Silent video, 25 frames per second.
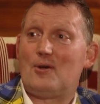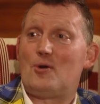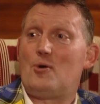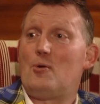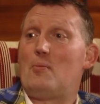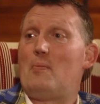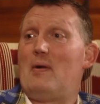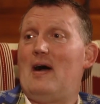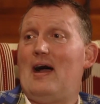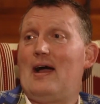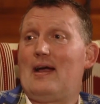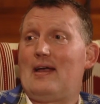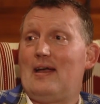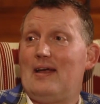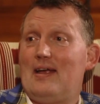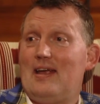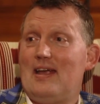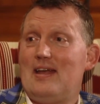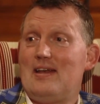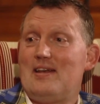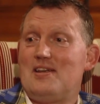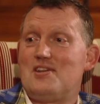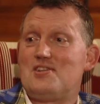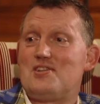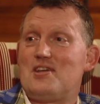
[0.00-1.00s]
go back
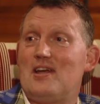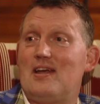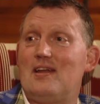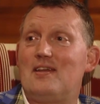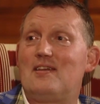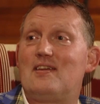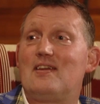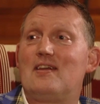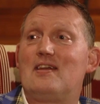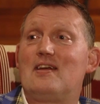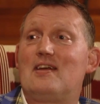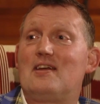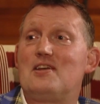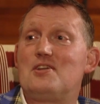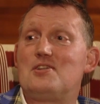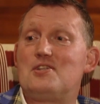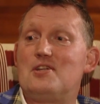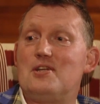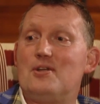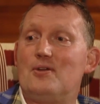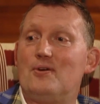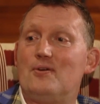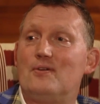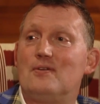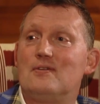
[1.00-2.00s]
again, he said, to the
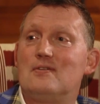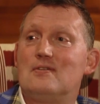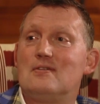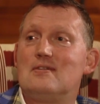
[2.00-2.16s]
casino.